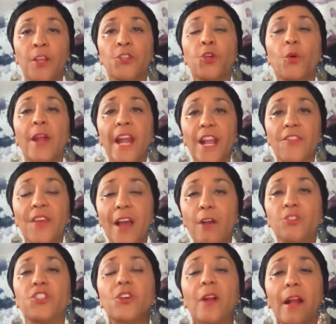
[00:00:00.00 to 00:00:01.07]
Your eighth
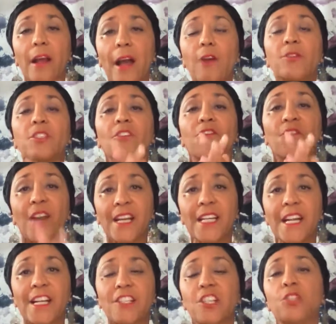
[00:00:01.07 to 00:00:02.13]
house, your house of
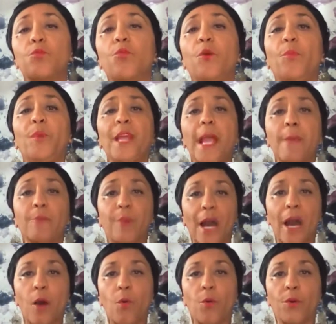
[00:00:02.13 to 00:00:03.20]
finances, will be
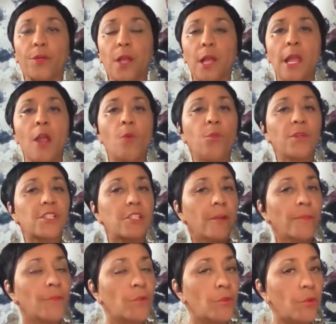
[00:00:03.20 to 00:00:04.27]
empowered with
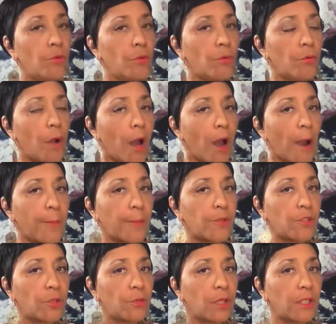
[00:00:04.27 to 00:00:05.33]
some new
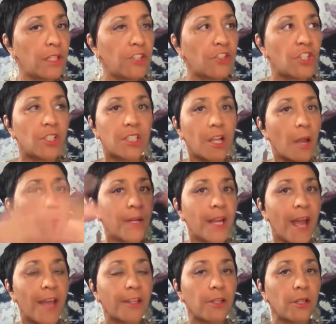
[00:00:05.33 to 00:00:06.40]
opportunities just coming
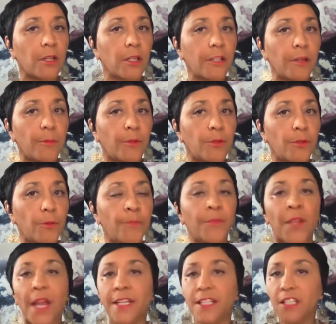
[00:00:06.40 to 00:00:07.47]
out of the clear blue.
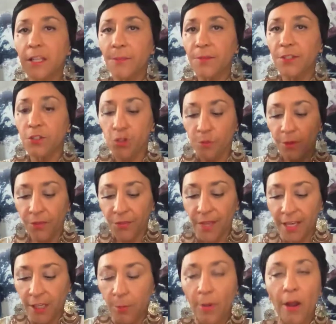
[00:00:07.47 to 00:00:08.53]
And it's something that you've been
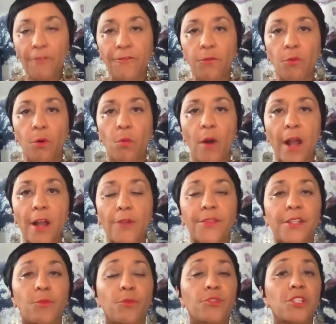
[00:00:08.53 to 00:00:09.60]
thinking about for a while
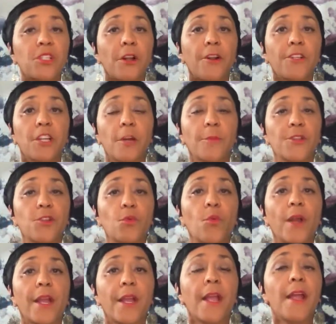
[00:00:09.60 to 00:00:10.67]
that will start coming your
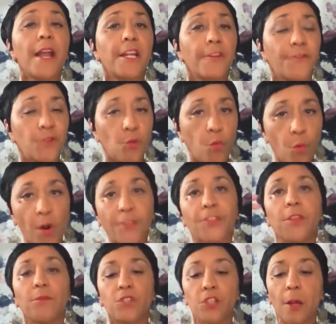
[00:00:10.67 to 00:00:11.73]
way. And if you want
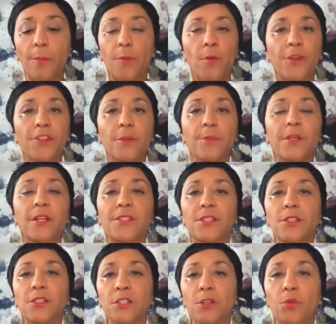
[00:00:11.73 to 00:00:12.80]
them, jump on them, because
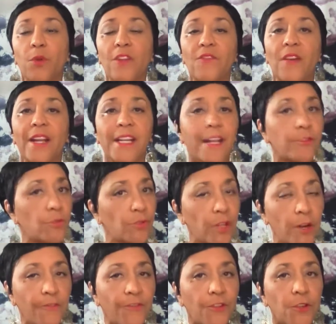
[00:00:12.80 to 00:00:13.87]
this is a great financial
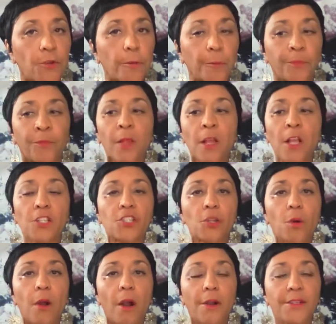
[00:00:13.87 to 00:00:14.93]
year for you.
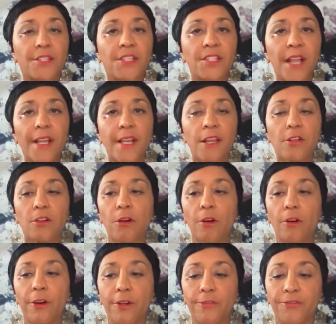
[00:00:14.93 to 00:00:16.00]
So our second
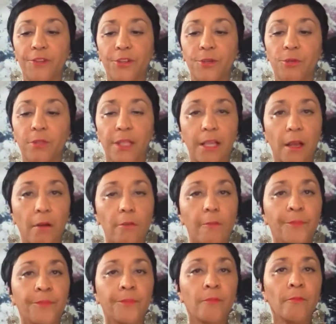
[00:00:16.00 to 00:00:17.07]
card for you, Leo,
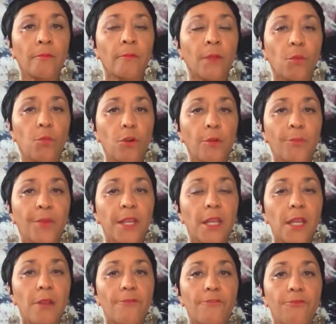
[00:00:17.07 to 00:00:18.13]
will
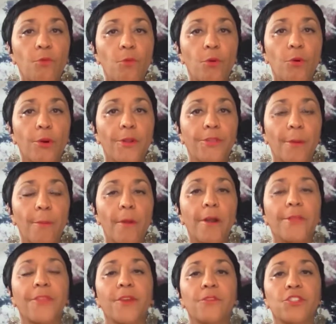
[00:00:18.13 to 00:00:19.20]
be for the
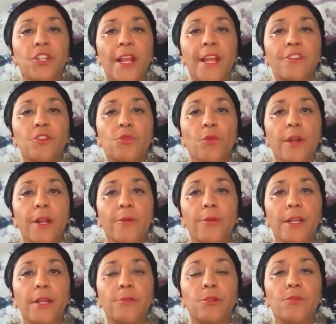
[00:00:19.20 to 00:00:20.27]
month of
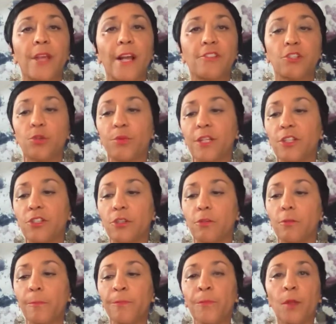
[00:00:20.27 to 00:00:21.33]
January
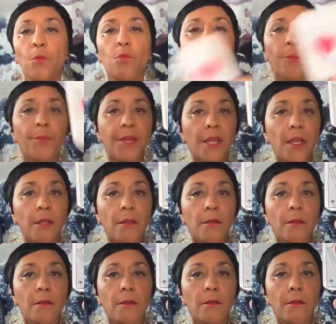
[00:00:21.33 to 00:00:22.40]
2022, will be
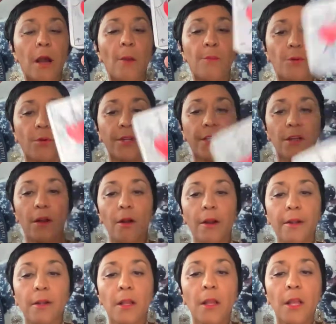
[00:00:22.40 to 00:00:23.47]
a broken
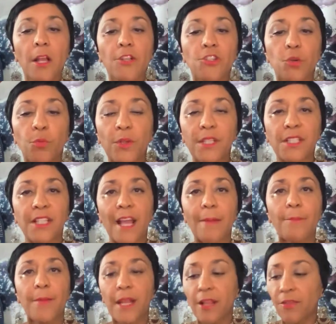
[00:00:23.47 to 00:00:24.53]
heart. So what does
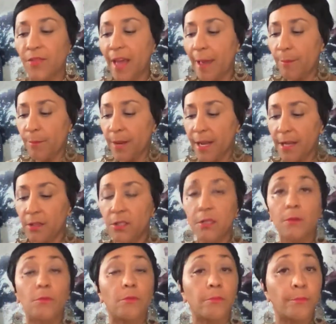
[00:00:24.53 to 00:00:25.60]
that mean? That means
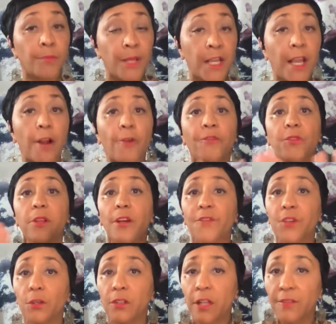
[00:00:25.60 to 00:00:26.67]
be careful
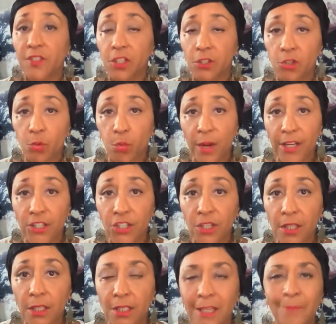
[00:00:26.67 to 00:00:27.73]
of your love
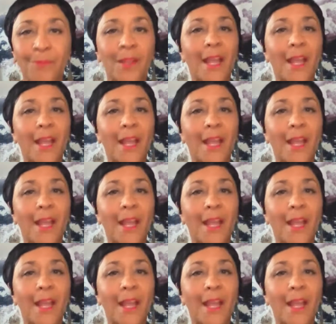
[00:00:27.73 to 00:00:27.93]
situations.